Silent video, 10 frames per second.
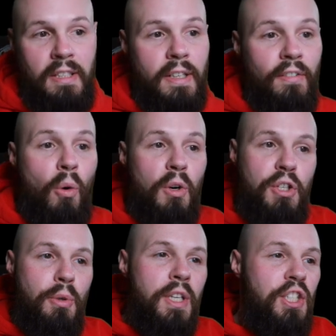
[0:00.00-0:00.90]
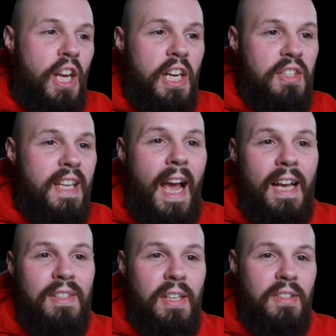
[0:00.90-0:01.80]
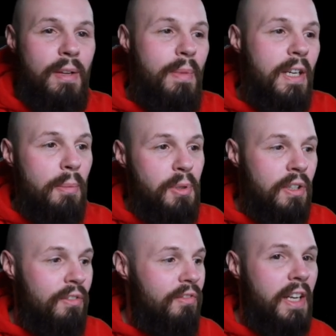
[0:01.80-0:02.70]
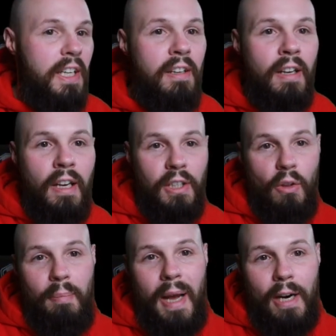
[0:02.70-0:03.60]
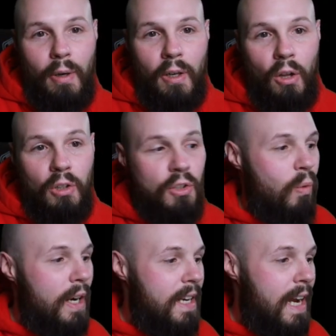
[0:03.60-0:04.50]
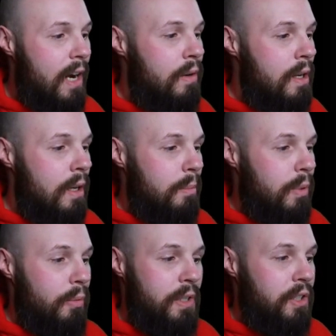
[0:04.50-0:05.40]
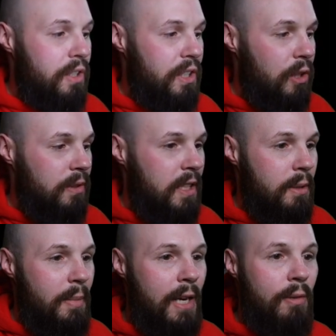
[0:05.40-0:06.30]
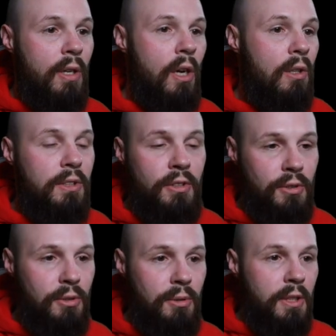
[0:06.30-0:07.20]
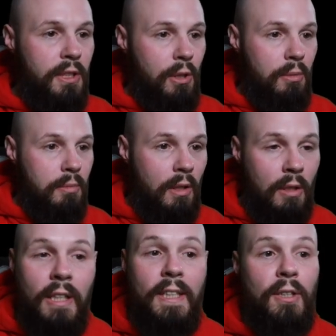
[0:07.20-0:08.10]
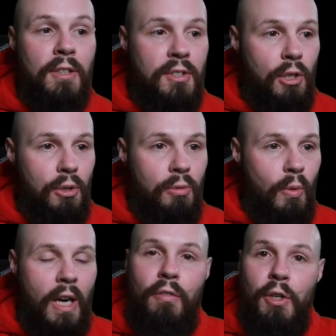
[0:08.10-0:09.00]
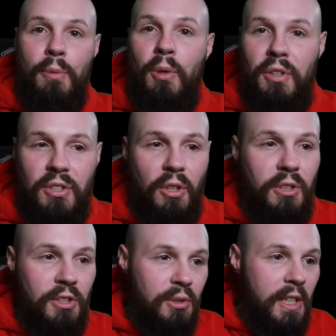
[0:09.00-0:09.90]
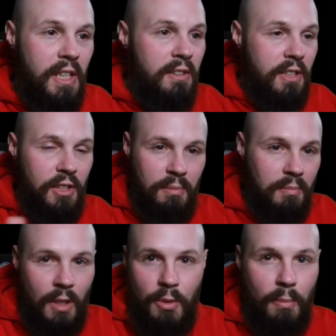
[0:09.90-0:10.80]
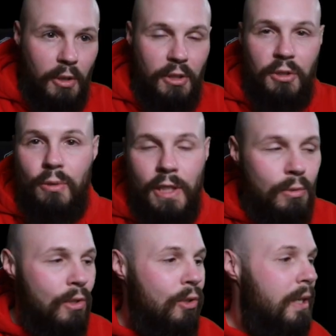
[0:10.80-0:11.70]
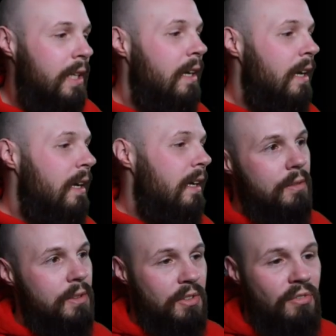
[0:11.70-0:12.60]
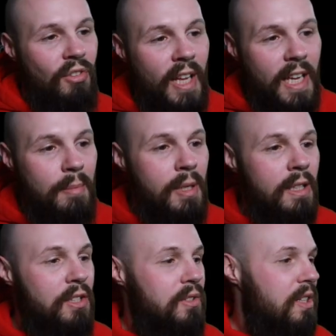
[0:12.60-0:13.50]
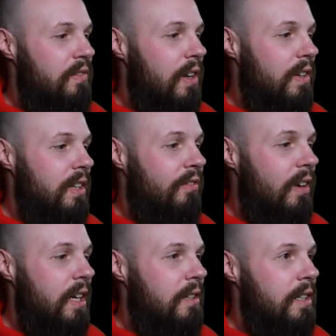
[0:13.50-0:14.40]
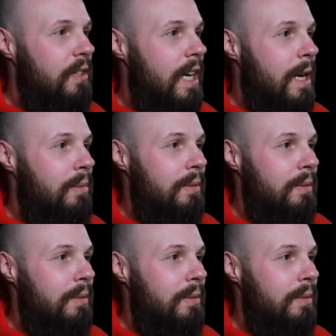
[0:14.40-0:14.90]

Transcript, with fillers: And of course, you can change the assets that make up your confetti. You know, the background color is white now, but we could, you know, take the background color to, you know, clear. So whatever you put this on your screen, it just comes up on your screen real quick. There's Flame, as you can see, if you ever need fire in your app.